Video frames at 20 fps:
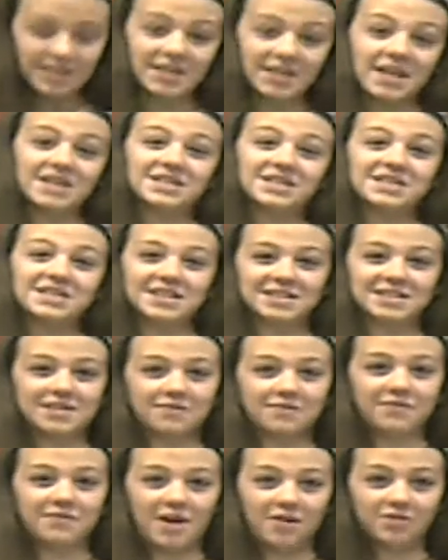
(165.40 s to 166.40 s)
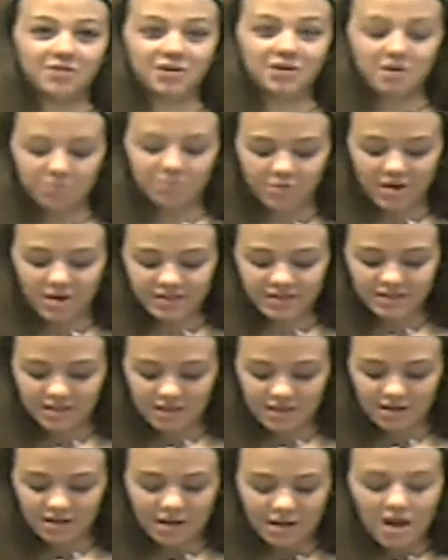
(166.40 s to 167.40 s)
Today, she is the founder and
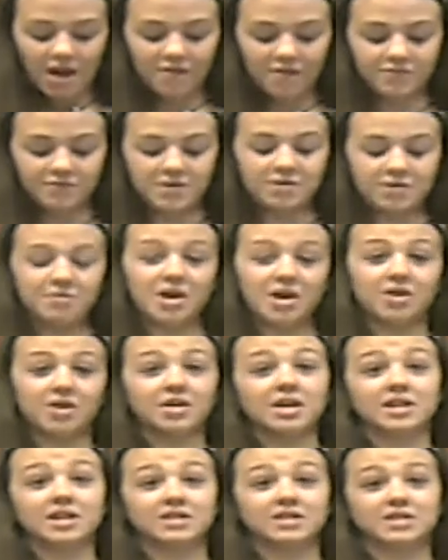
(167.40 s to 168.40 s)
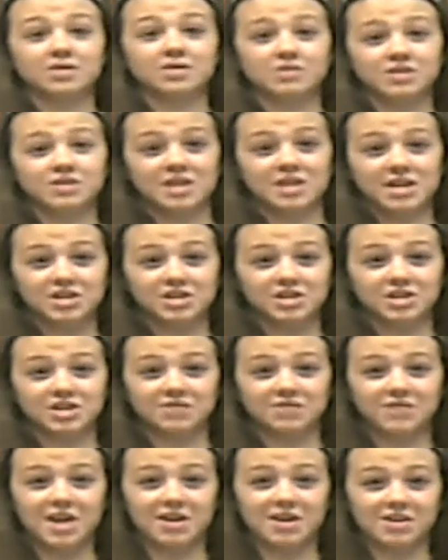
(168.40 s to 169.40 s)
president of the American
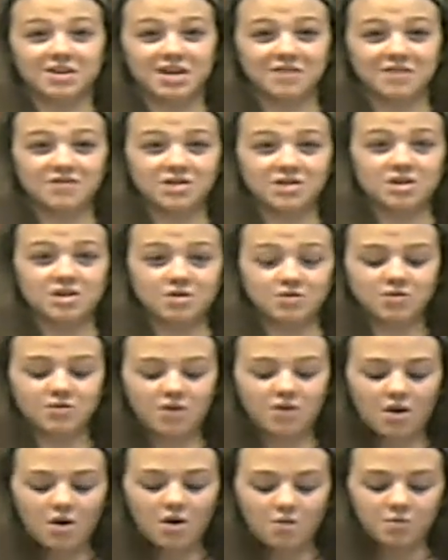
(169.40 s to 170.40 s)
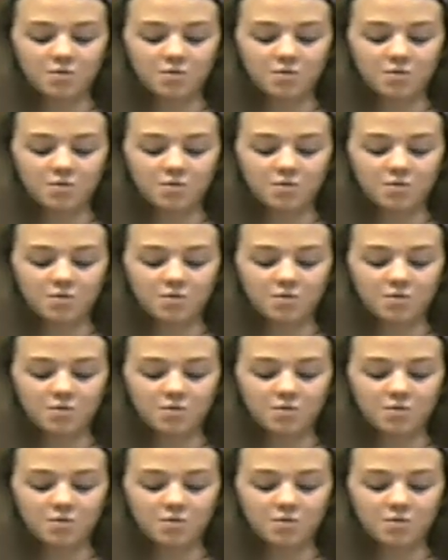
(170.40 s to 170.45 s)
Association of Caregiving Youth,